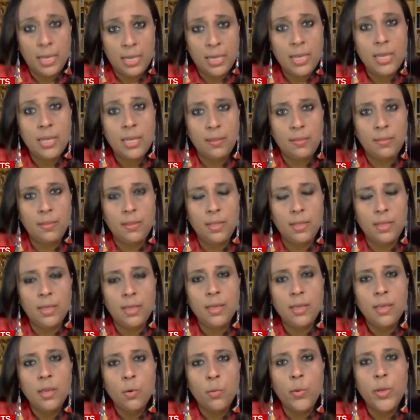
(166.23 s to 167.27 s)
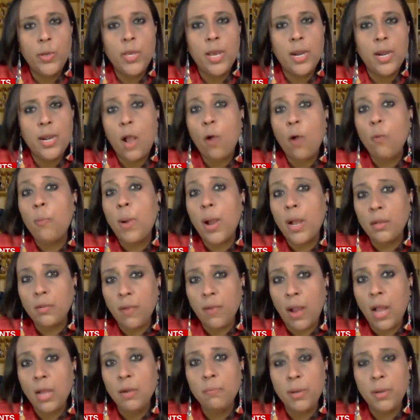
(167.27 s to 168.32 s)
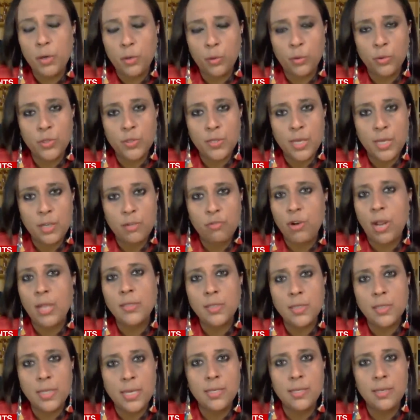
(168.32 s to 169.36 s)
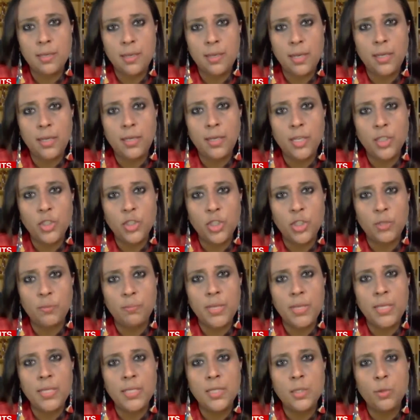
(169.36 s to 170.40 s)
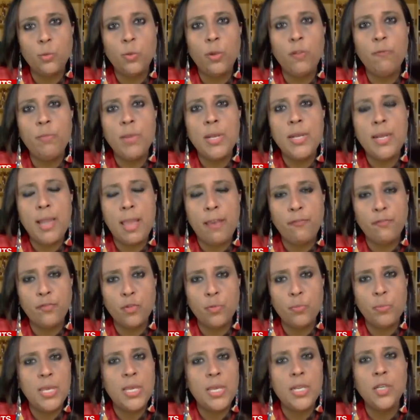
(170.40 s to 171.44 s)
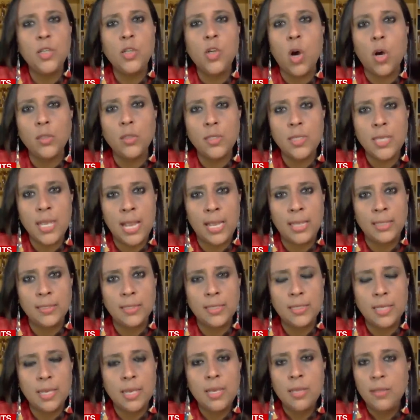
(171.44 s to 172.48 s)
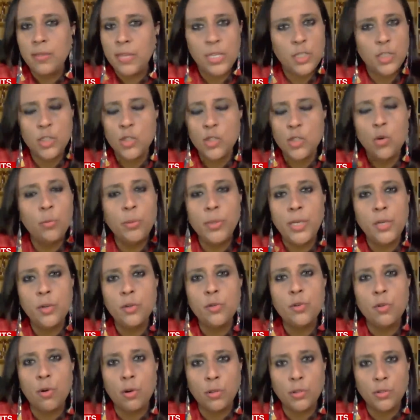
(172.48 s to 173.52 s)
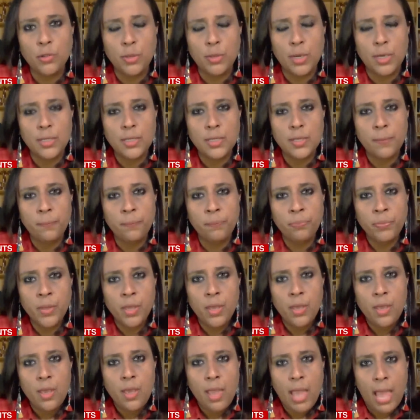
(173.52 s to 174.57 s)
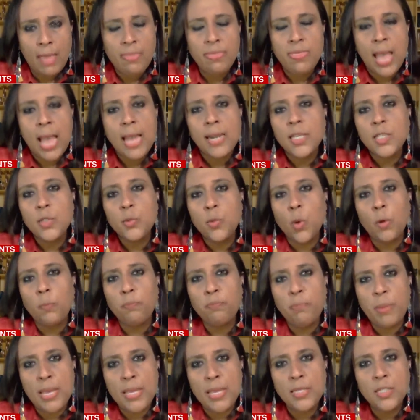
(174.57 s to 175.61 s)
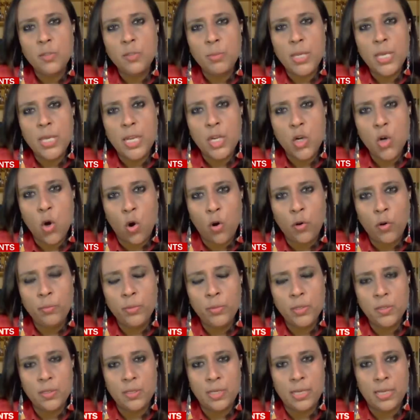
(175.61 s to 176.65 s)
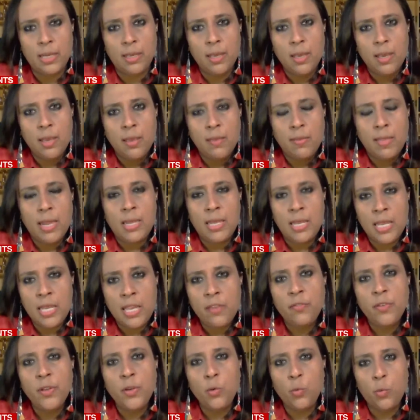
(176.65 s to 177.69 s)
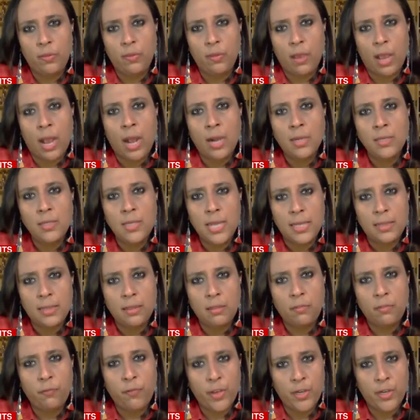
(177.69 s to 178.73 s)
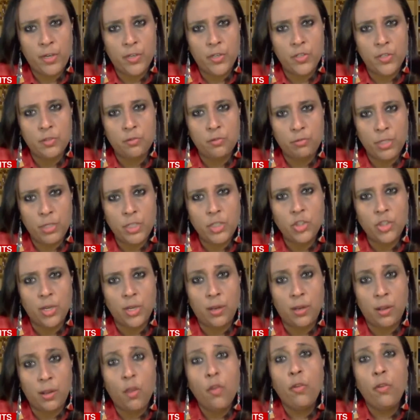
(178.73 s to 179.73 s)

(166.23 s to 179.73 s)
in Hindi. We are now Bhagwan Bharose. Translated in English, it means we've been left to be in God's hands. There's nobody to talk to us. And that is what pains me enormously that even with our death figures reaching